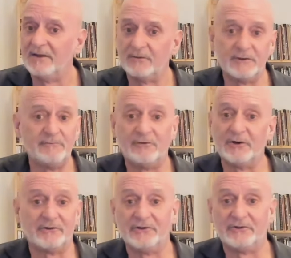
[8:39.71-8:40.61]
the
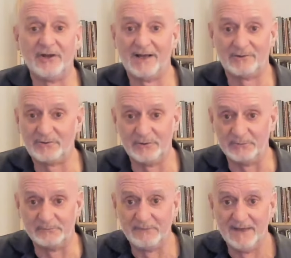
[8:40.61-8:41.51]
reverse is not true.
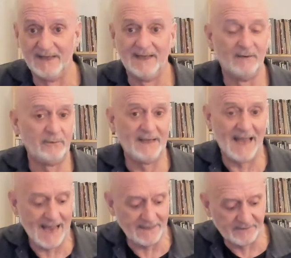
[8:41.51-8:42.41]
If we
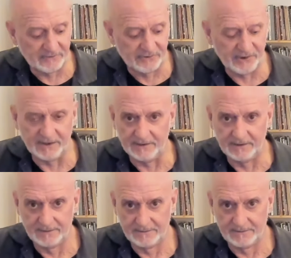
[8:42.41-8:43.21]
add the G,